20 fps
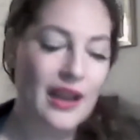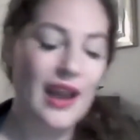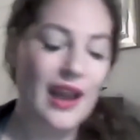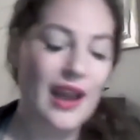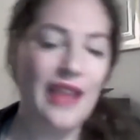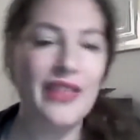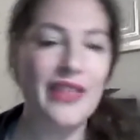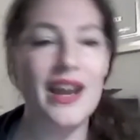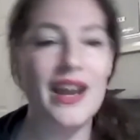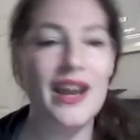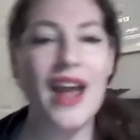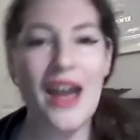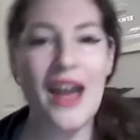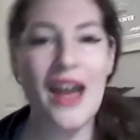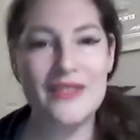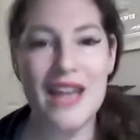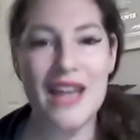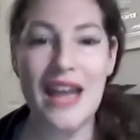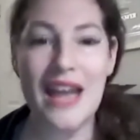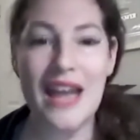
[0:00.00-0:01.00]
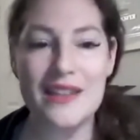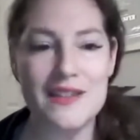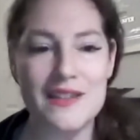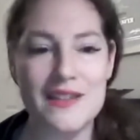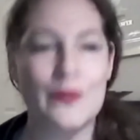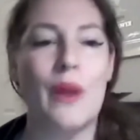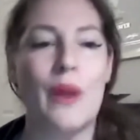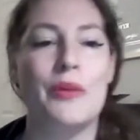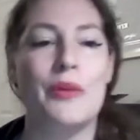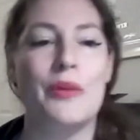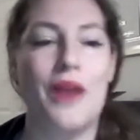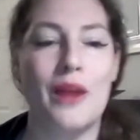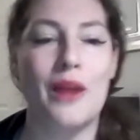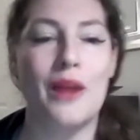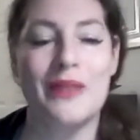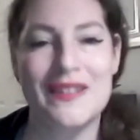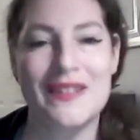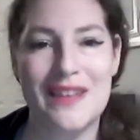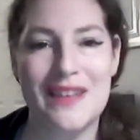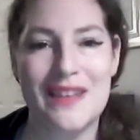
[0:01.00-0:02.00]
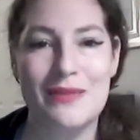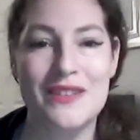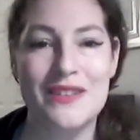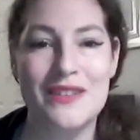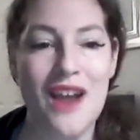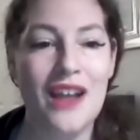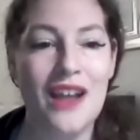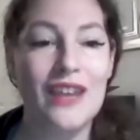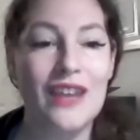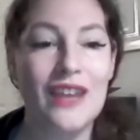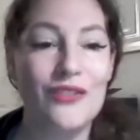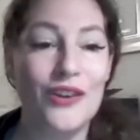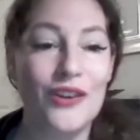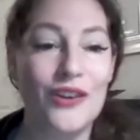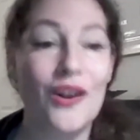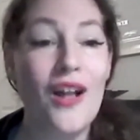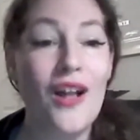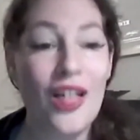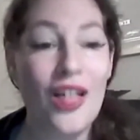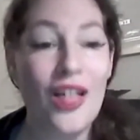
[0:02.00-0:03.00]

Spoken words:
And then I have to end this webinar because I've been talking for